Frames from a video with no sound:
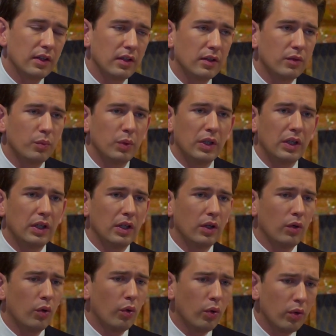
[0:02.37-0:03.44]
and we
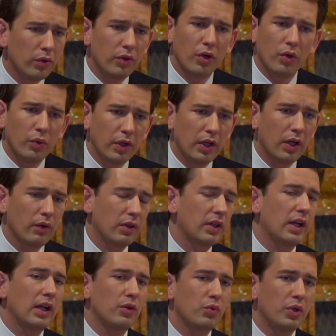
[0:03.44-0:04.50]
all know in our
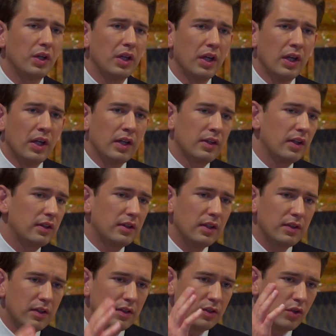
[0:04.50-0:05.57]
country that
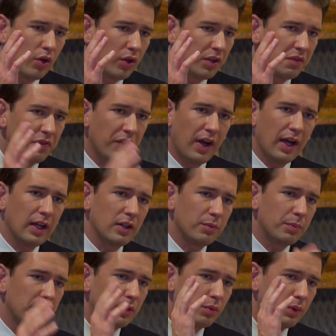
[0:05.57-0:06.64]
this is not a fight
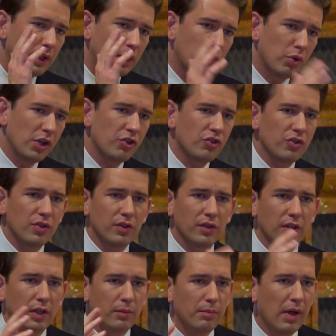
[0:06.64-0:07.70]
between
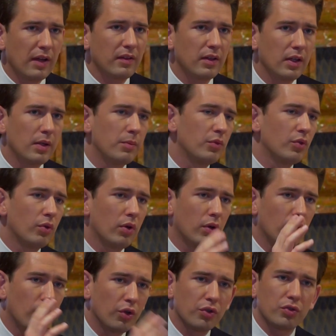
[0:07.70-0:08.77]
Christians and Muslims
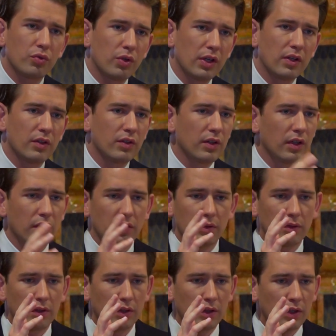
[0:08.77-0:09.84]
or Austrians and
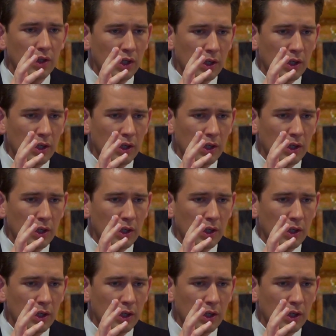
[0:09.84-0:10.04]
uh,